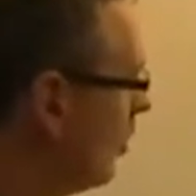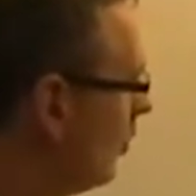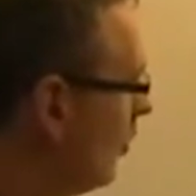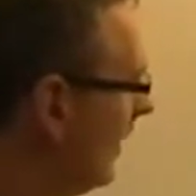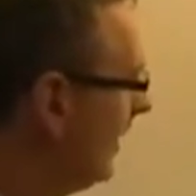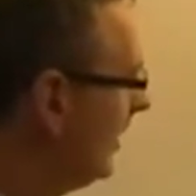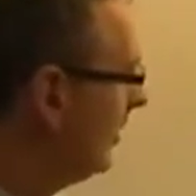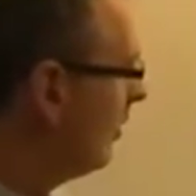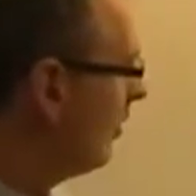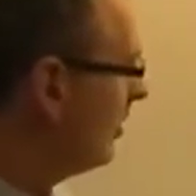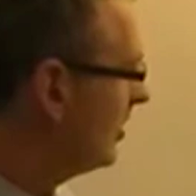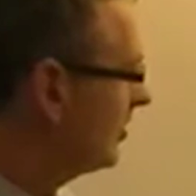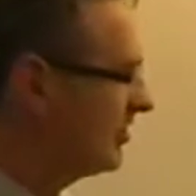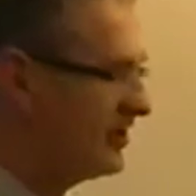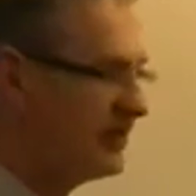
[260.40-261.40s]
We
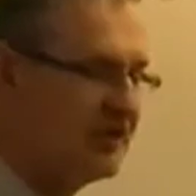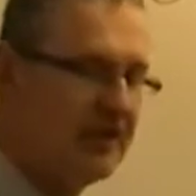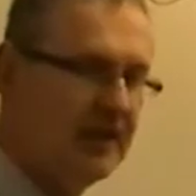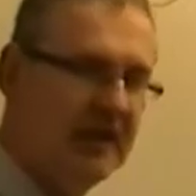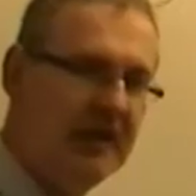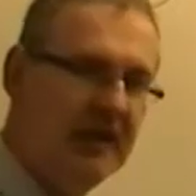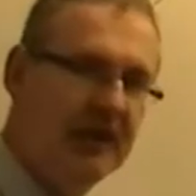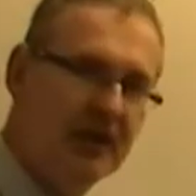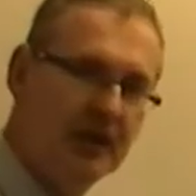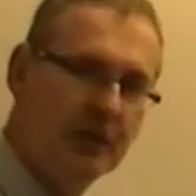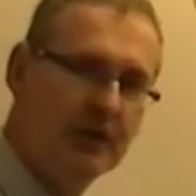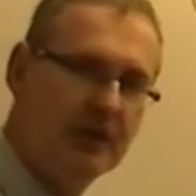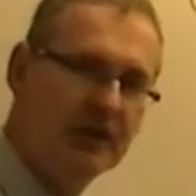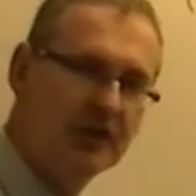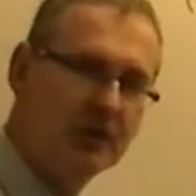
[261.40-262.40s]
look to see, in other
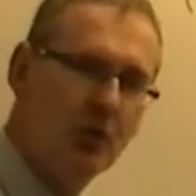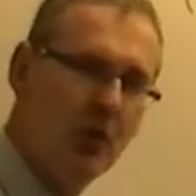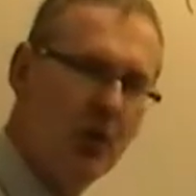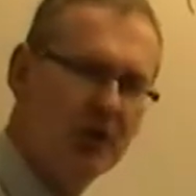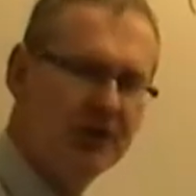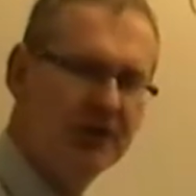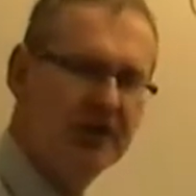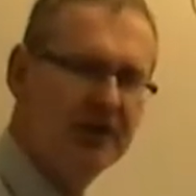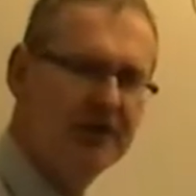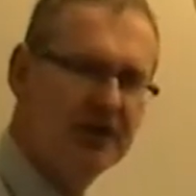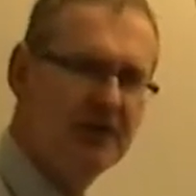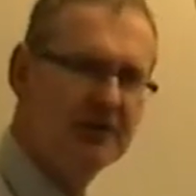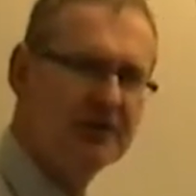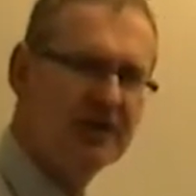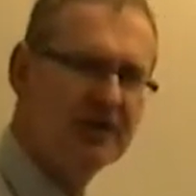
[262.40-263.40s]
words, what do you
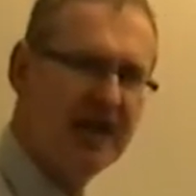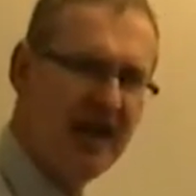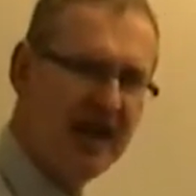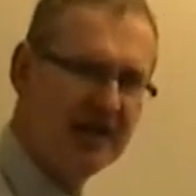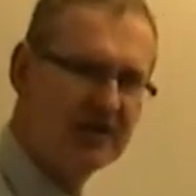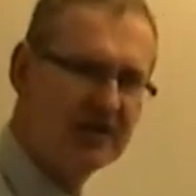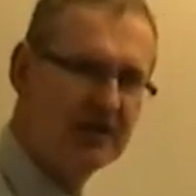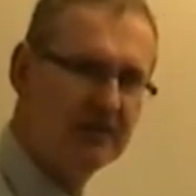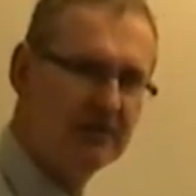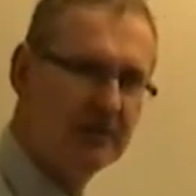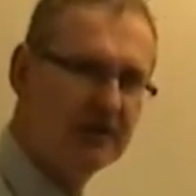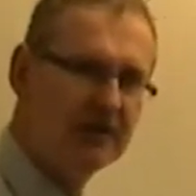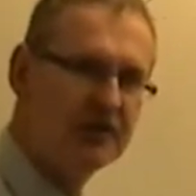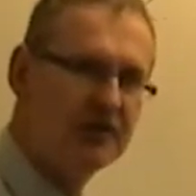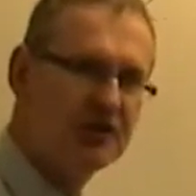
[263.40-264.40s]
do to the x
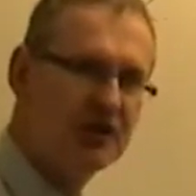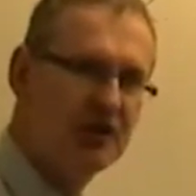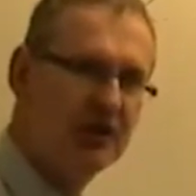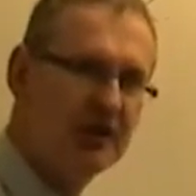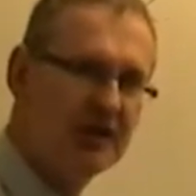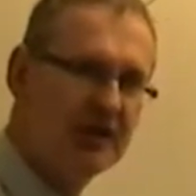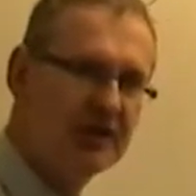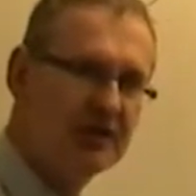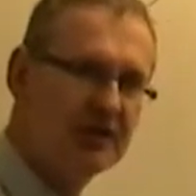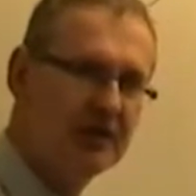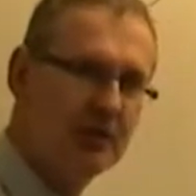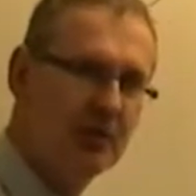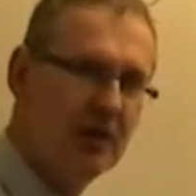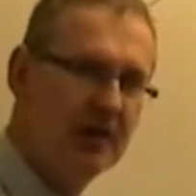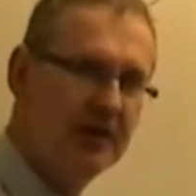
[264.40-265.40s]
number to turn it into
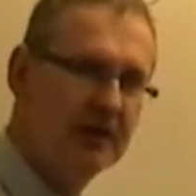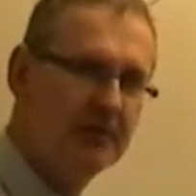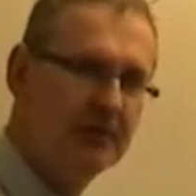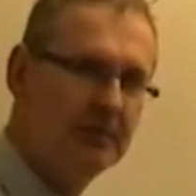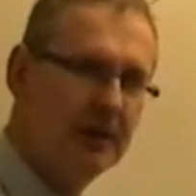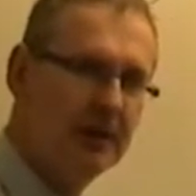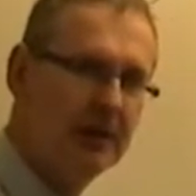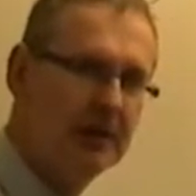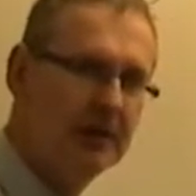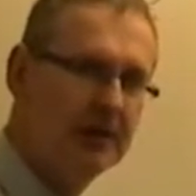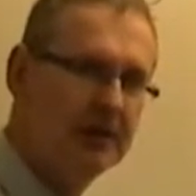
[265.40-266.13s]
the y number?